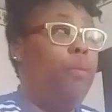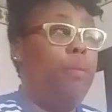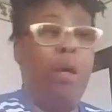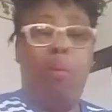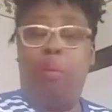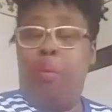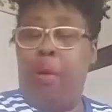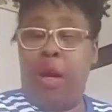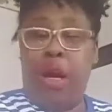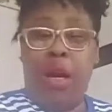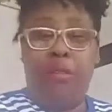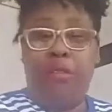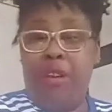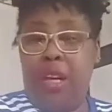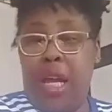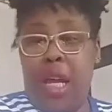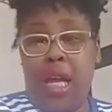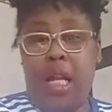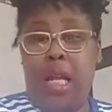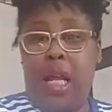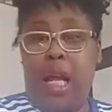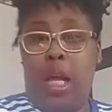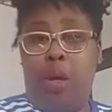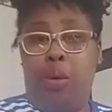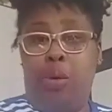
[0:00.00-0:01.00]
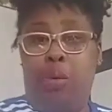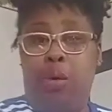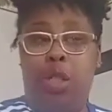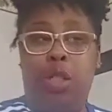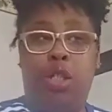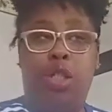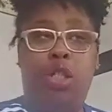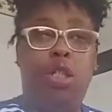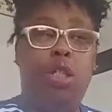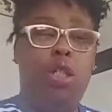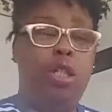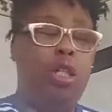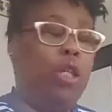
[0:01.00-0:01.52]
in my everyday
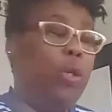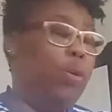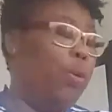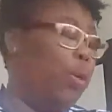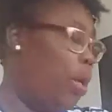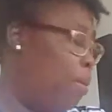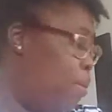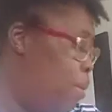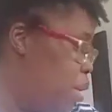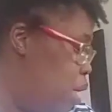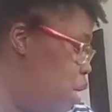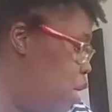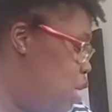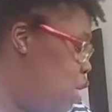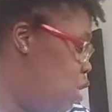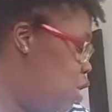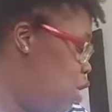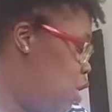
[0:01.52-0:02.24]
language. You know what I mean?